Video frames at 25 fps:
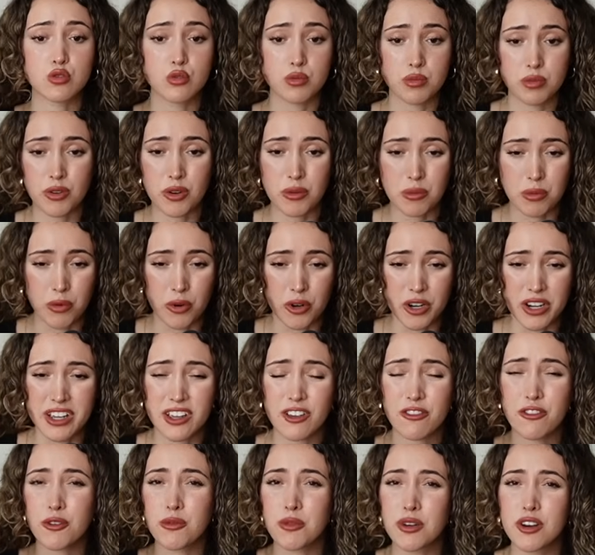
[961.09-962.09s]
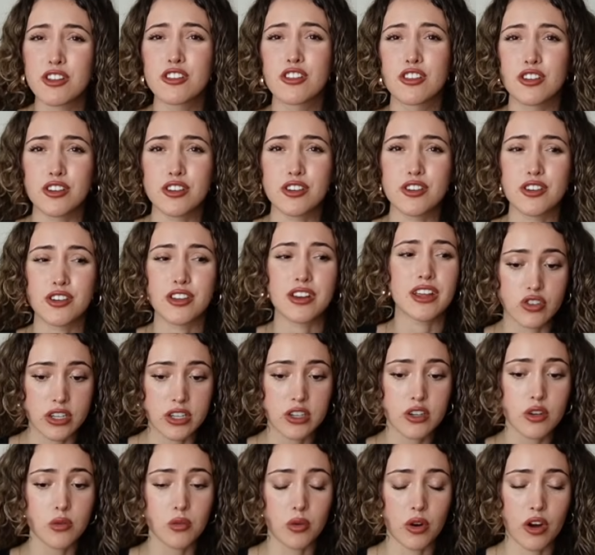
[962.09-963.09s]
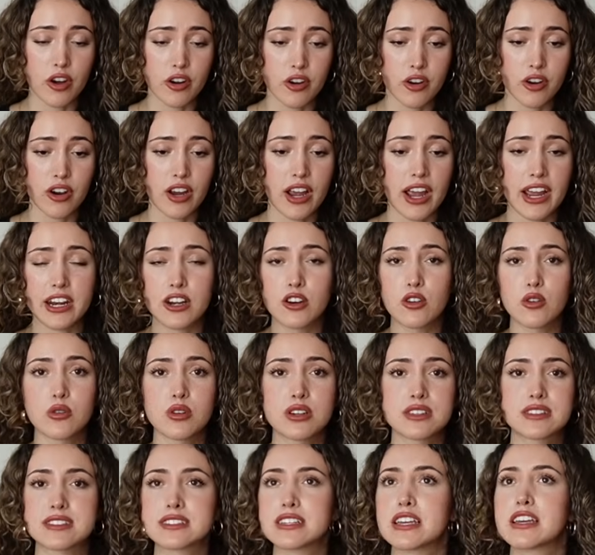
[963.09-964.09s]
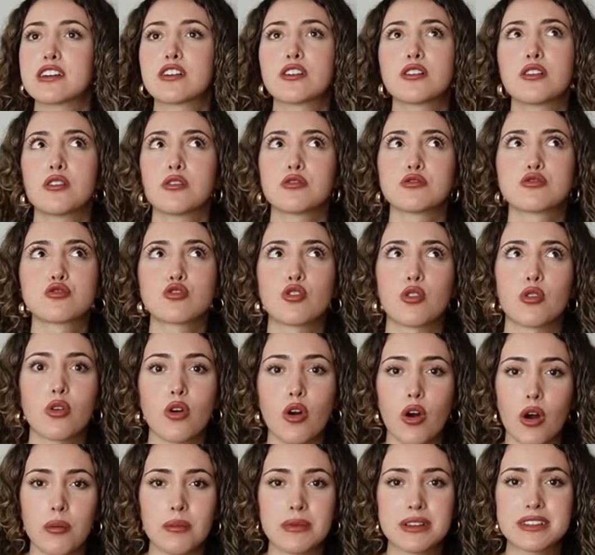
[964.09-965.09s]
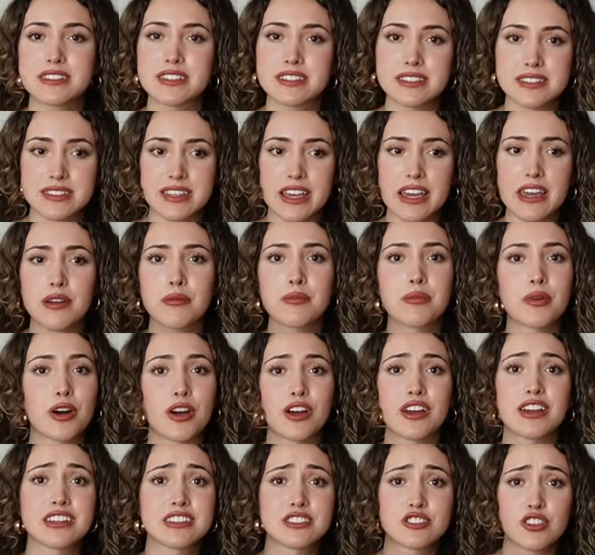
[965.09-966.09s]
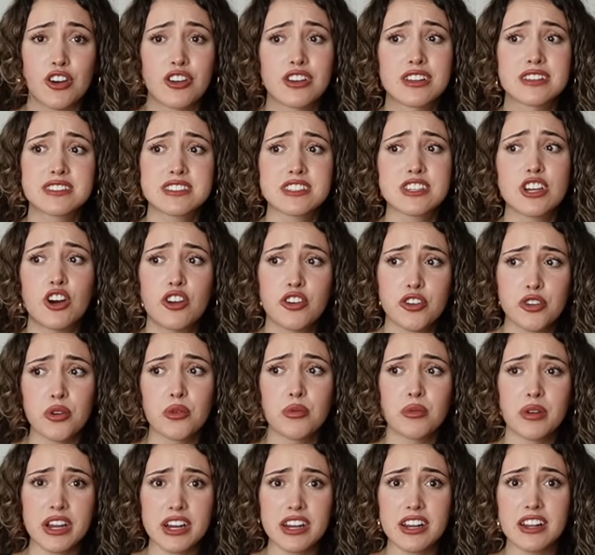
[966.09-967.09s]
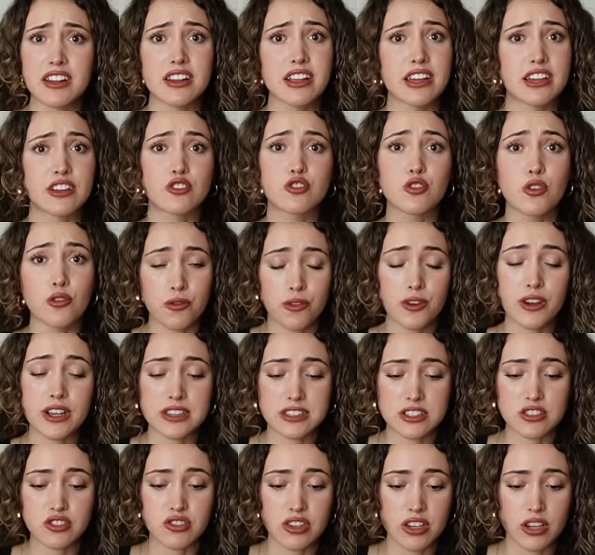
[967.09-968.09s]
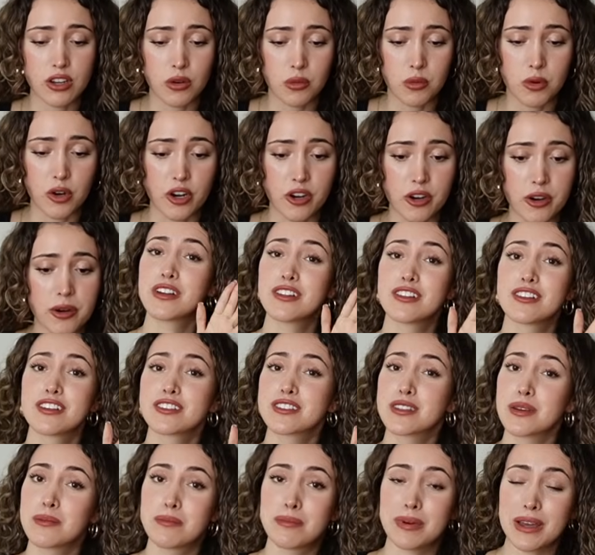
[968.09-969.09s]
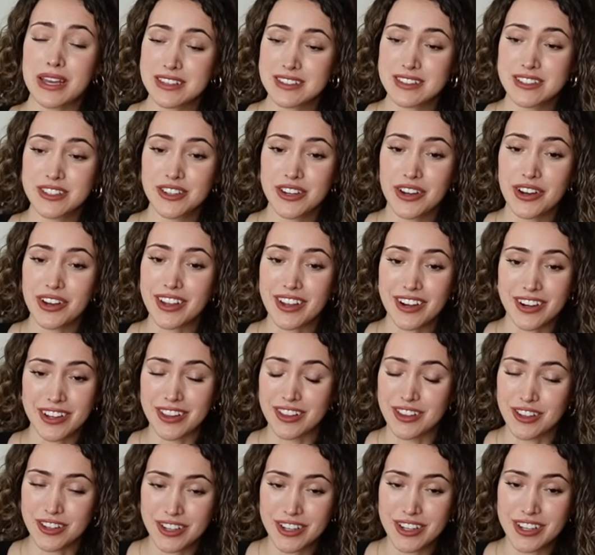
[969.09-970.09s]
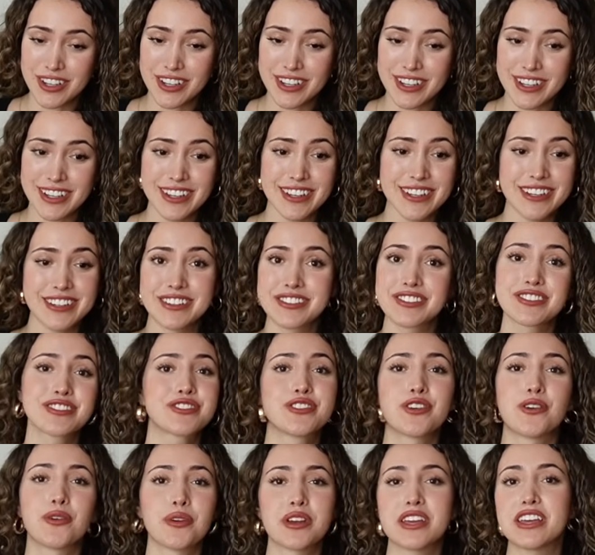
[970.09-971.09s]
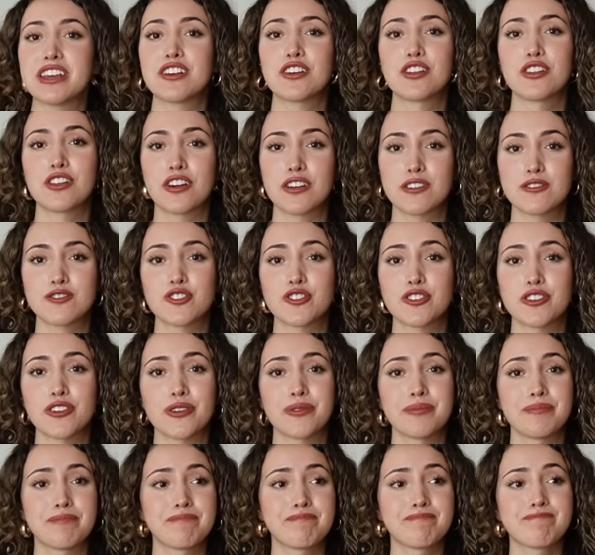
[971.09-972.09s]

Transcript: super important. If you want to look good, drink your water. I know it's like so common to say, but it's honestly underrated. Like, don't forget to drink your water. If you want to look the best you're gonna look, just don't eat a lot of sugar.